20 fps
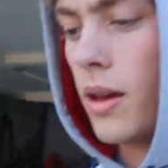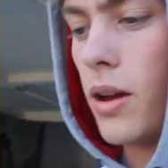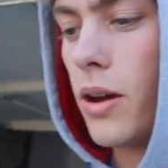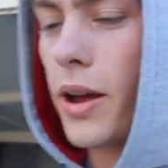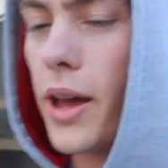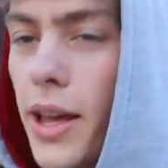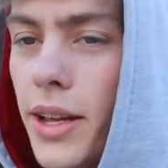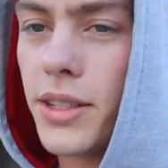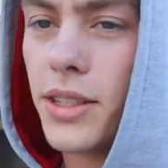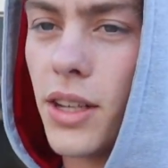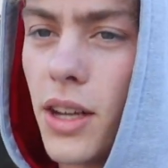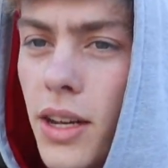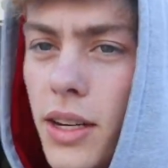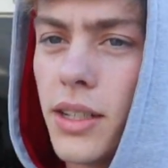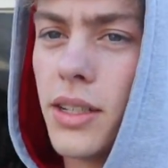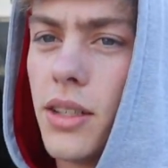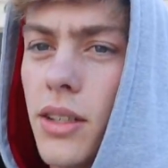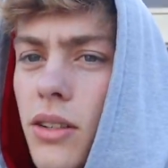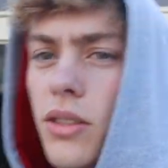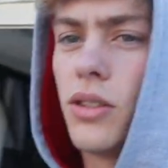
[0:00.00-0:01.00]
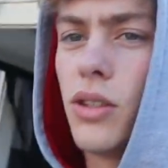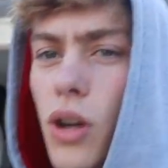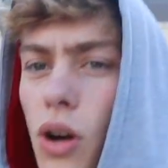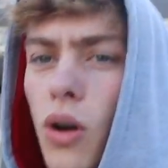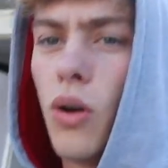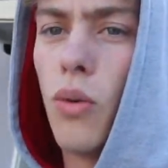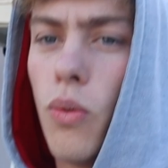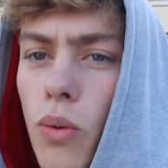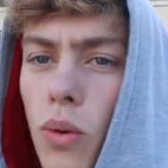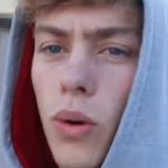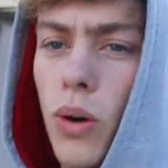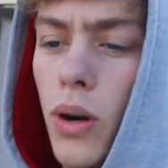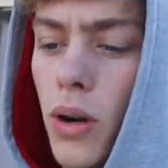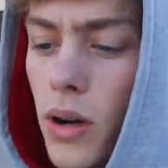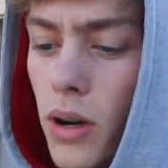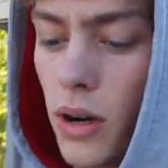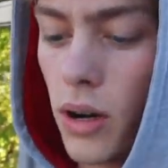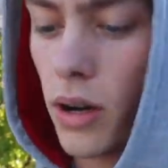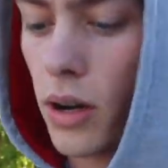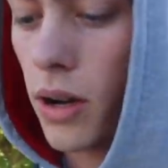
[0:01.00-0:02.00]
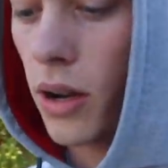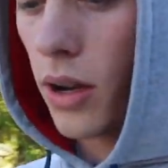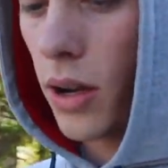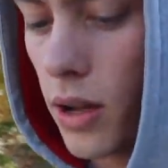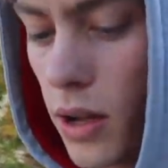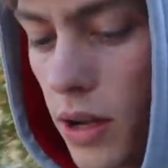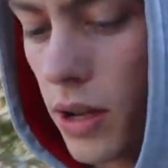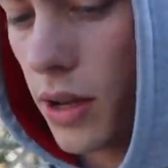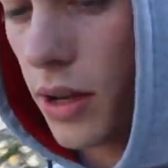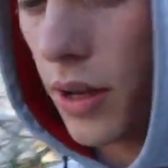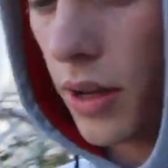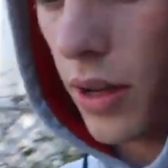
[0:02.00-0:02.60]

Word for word: Okay, so, so we're gonna,